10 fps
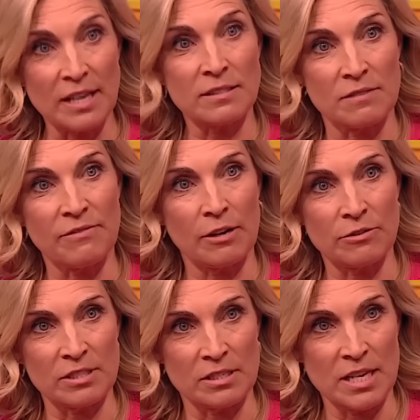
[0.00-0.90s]
Aston Villa
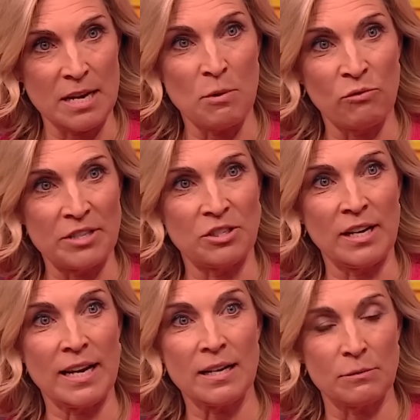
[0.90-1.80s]
as a team
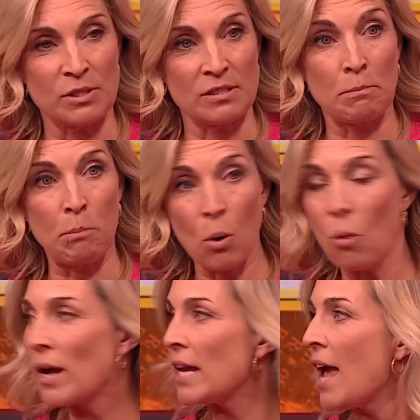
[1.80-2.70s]
originally, and it was as a
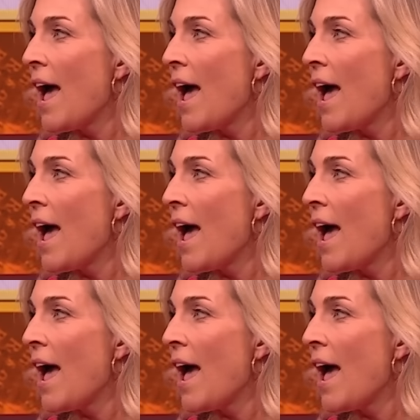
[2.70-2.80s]
boy,